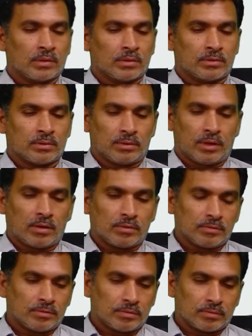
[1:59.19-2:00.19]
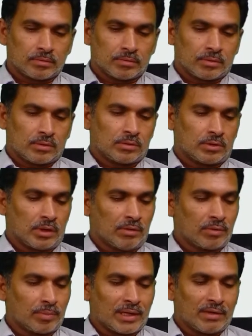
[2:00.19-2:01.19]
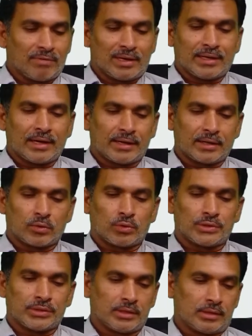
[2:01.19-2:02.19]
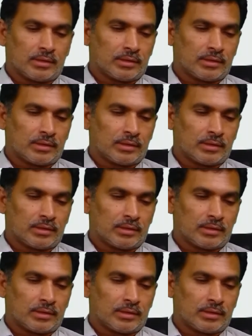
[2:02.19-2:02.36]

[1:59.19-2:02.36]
So everybody will get a question,